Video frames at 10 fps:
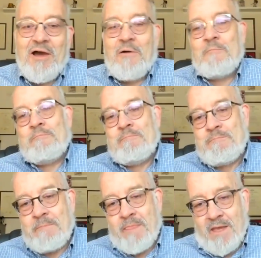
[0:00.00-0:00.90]
um,
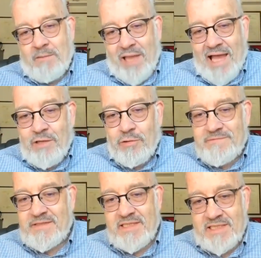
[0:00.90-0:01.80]
Black
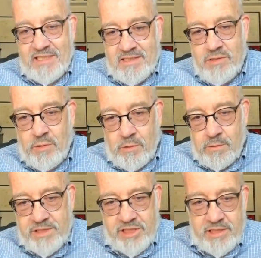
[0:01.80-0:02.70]
Orpheus has
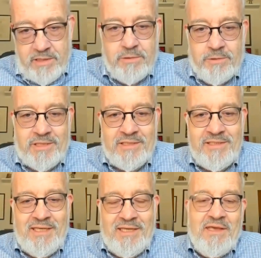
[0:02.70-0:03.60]
told children